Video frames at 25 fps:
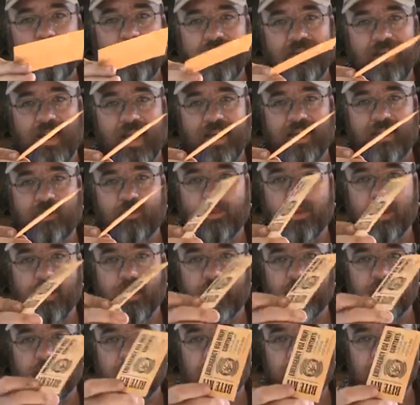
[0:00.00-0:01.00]
is high
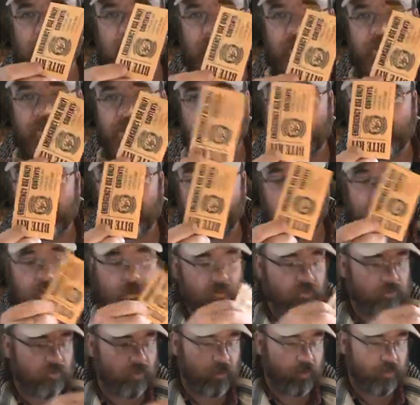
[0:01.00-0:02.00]
speed, it's some
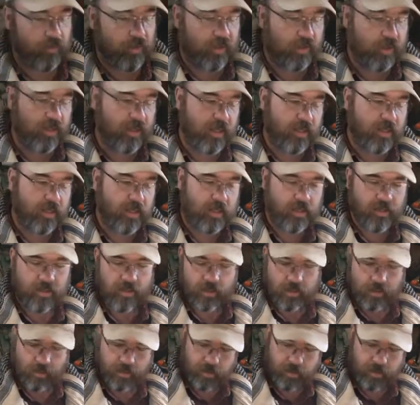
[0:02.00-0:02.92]
secret formula in there.